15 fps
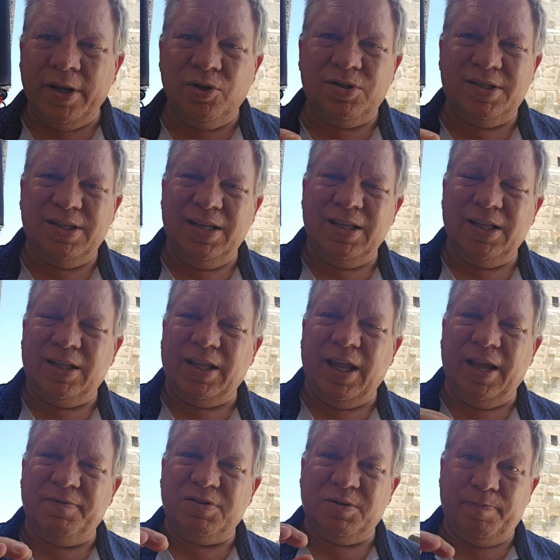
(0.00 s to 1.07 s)
you see that they
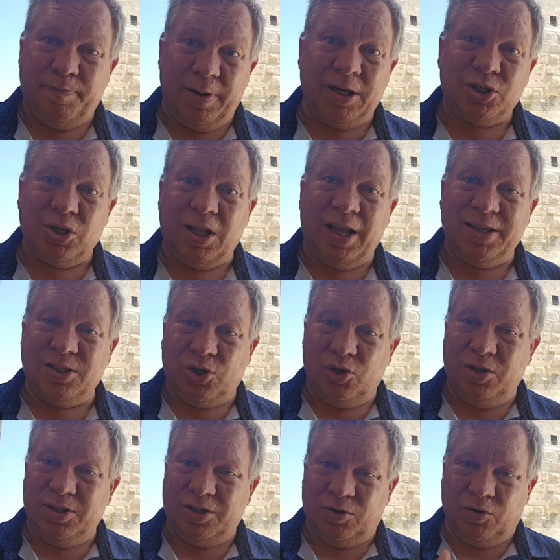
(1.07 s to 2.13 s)
have specialized goods,